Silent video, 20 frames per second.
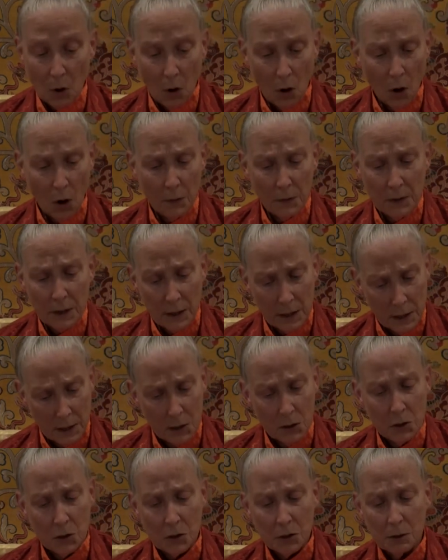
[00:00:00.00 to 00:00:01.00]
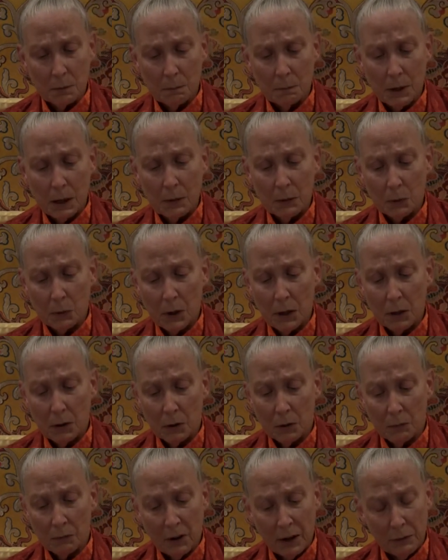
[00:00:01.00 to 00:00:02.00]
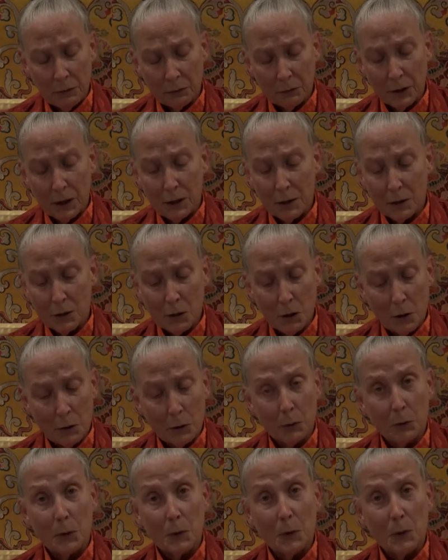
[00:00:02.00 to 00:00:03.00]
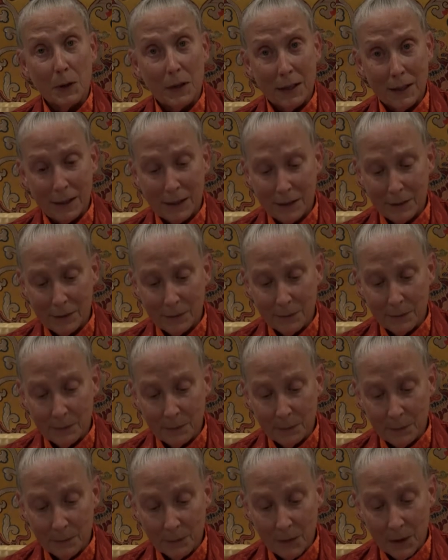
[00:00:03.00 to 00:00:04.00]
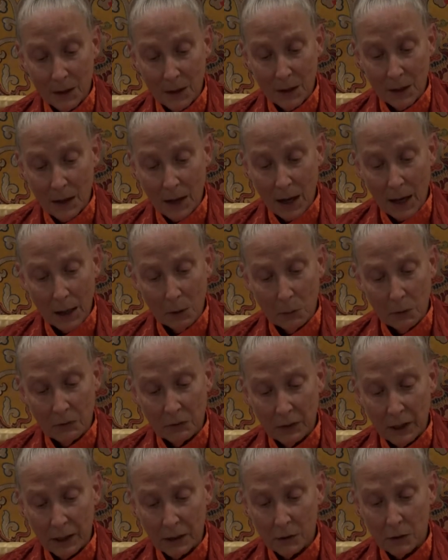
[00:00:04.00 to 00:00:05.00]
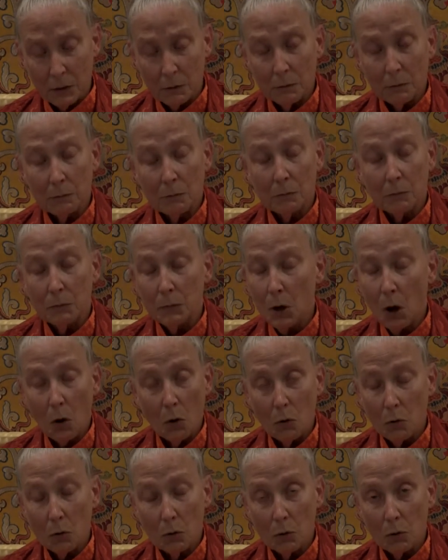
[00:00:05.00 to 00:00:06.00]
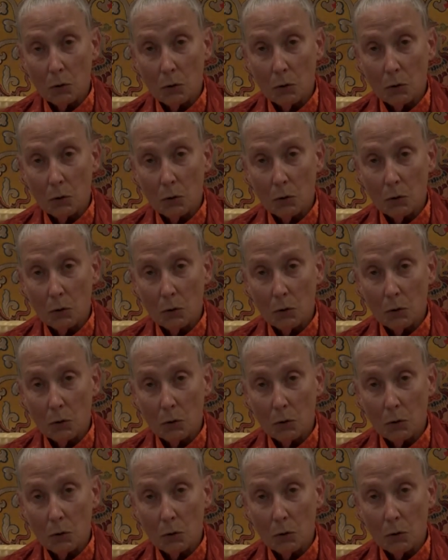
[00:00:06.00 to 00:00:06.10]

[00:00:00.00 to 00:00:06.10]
On the east, my friend threw in. I reflected, no.